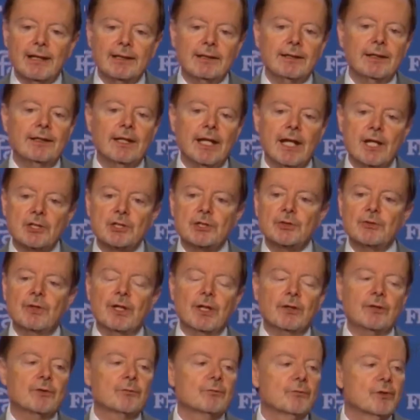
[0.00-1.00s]
and the national
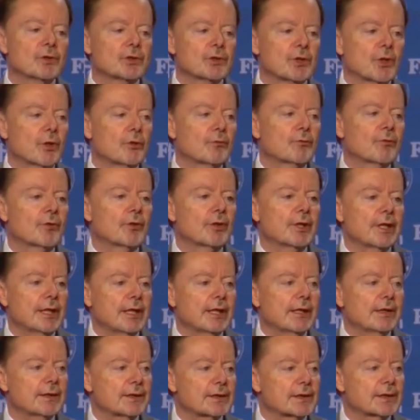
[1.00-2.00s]
anthem was over, and he
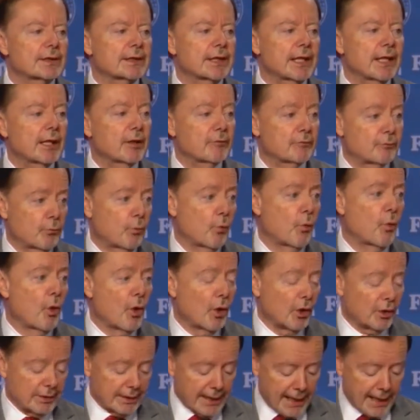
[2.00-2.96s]
and his staff walked